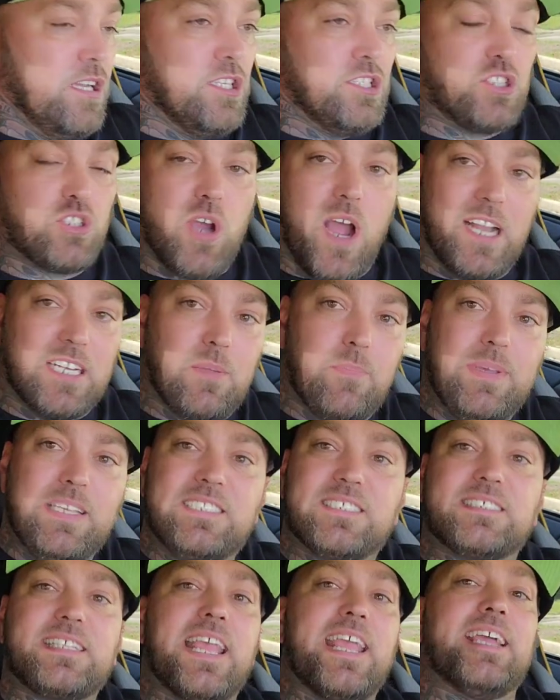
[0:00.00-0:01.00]
Trying to be
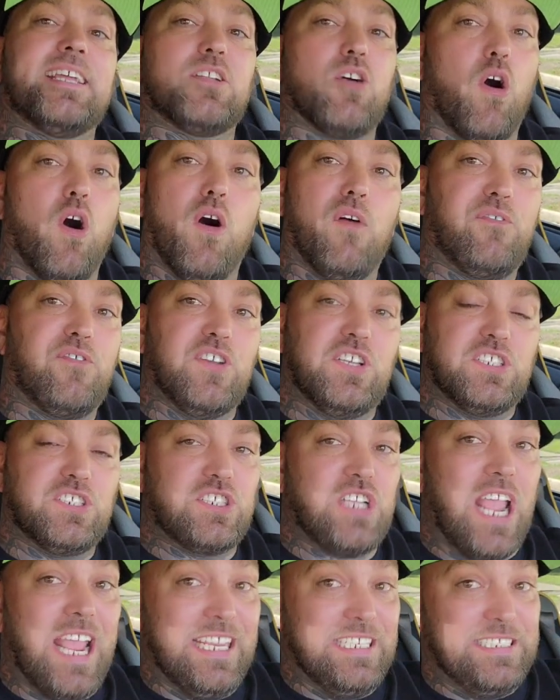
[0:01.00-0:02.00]

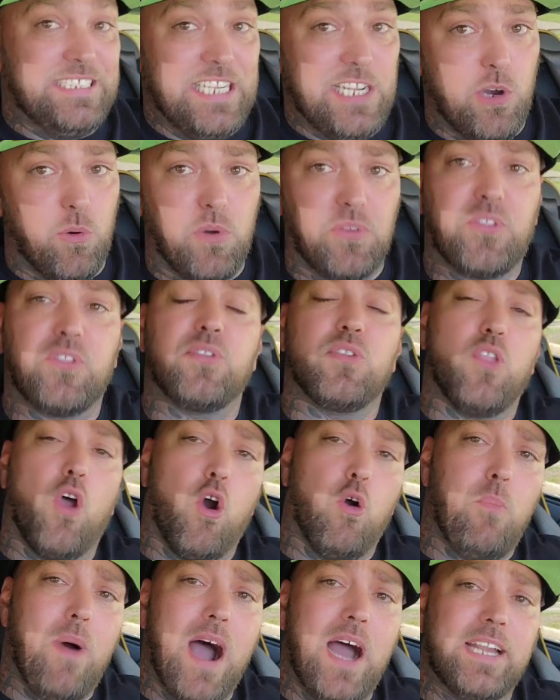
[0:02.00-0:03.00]
standoffish and deal with
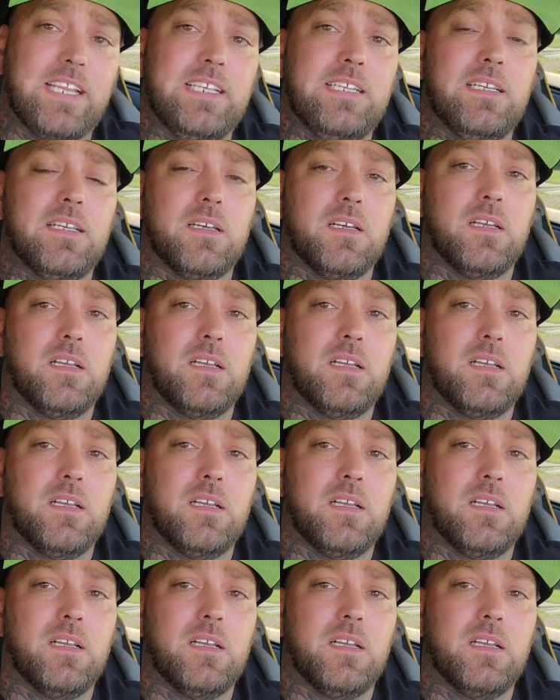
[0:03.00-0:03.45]
nobody.